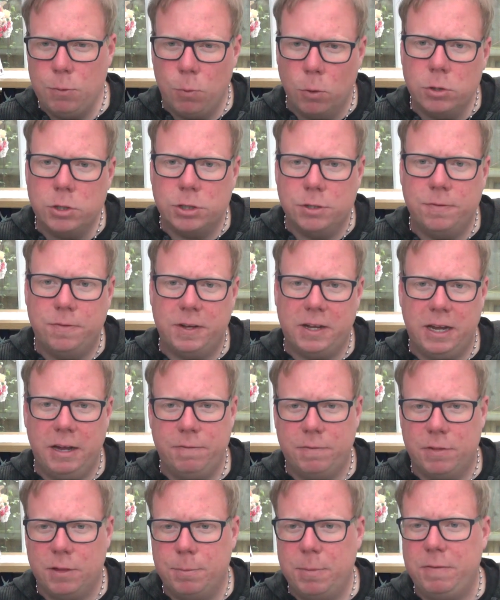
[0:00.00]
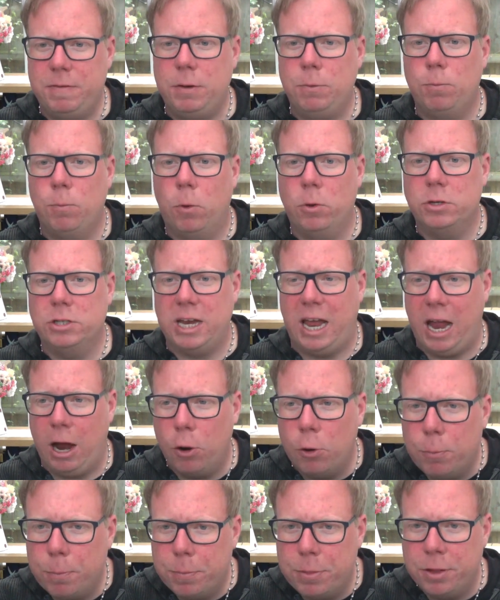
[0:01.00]
you want to forgive them, if you want to
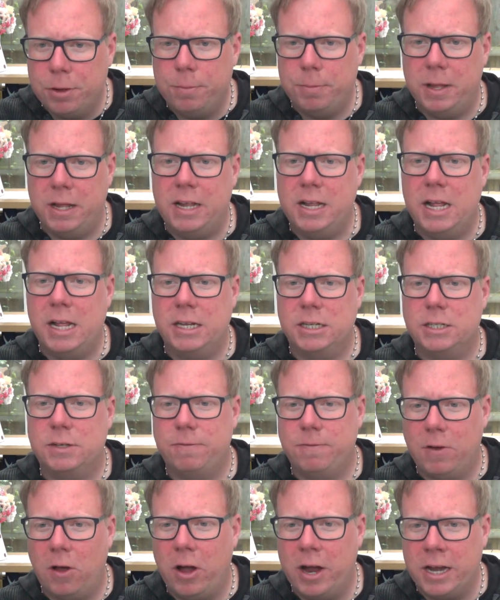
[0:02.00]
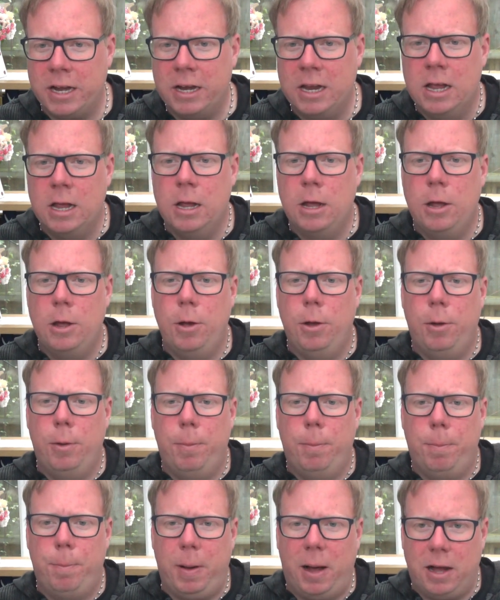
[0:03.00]
help them, then that's fine,
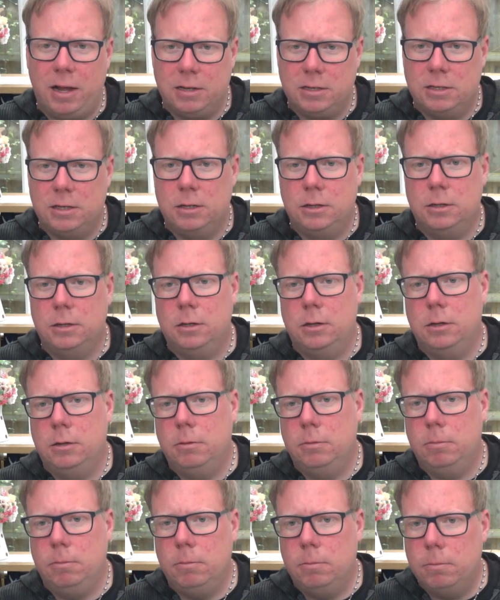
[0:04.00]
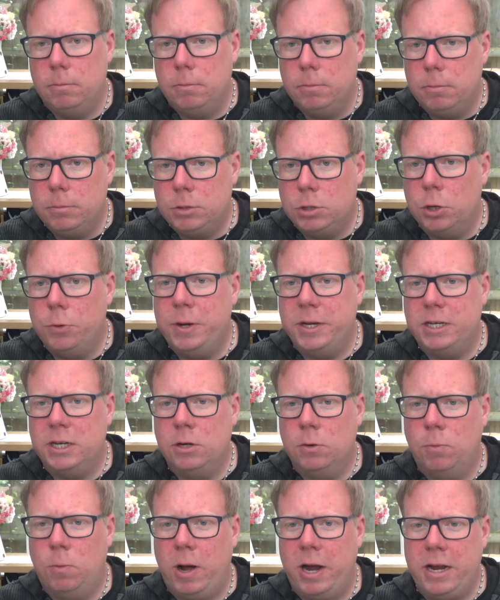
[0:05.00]
but do it in
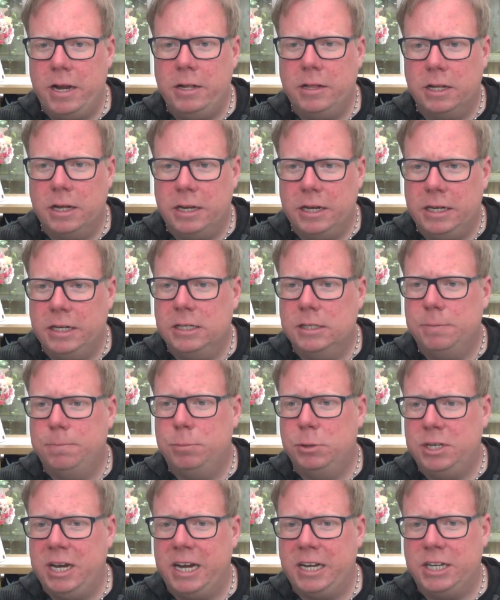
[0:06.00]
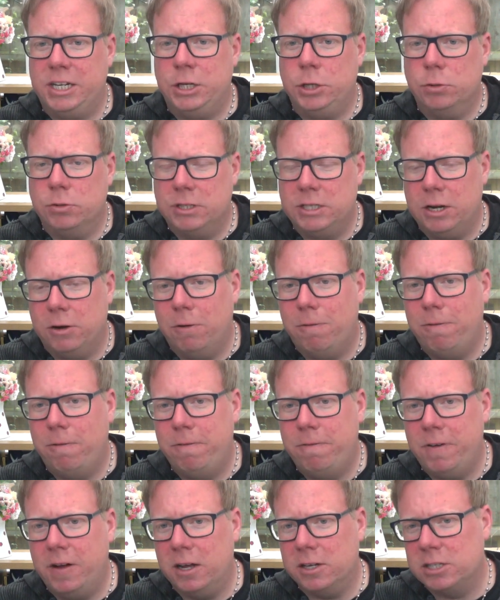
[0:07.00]
a way that is protecting yourself
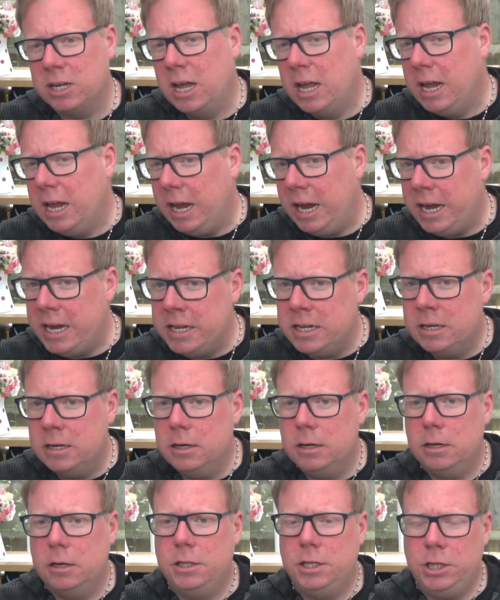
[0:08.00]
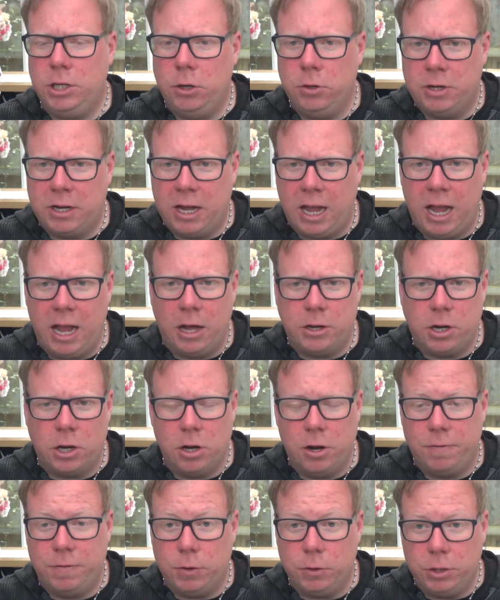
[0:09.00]
first. In the UK, I don't
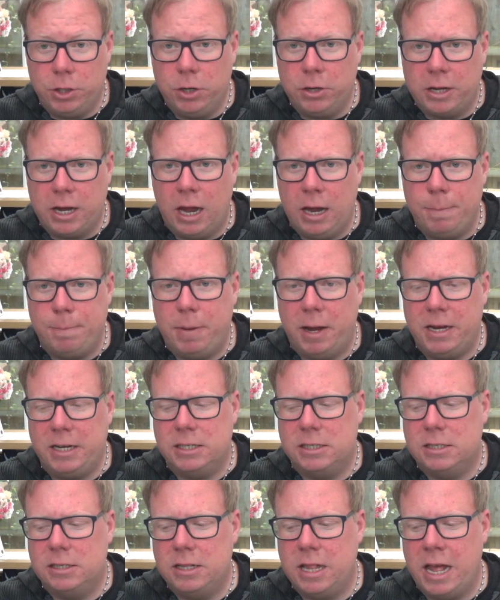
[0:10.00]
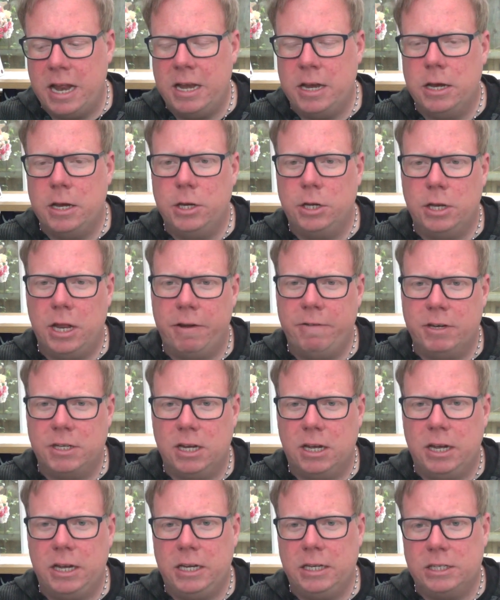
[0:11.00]
know if you're UK based, then there is
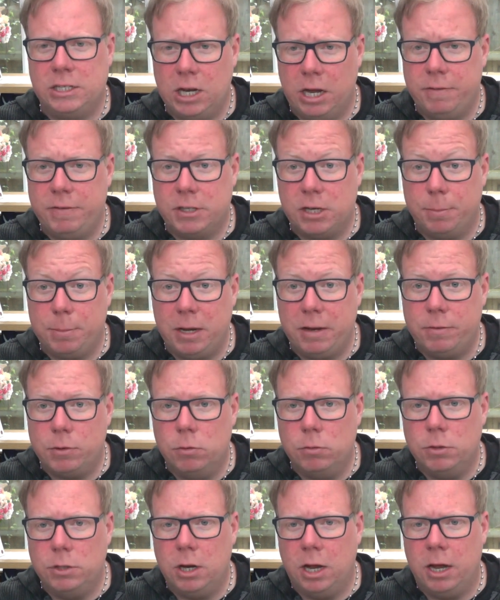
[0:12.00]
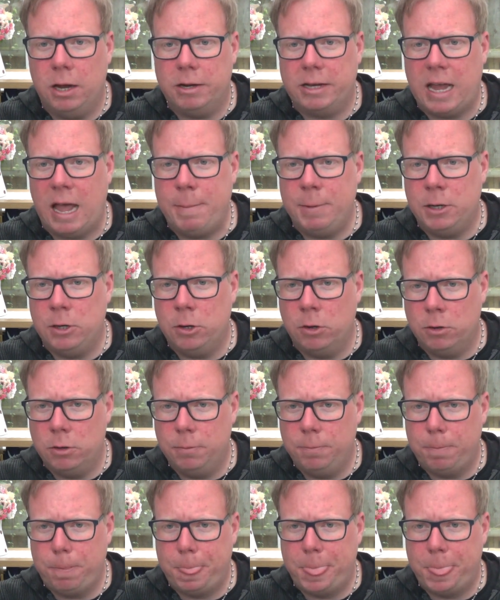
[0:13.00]
a service I believe called Gammonon,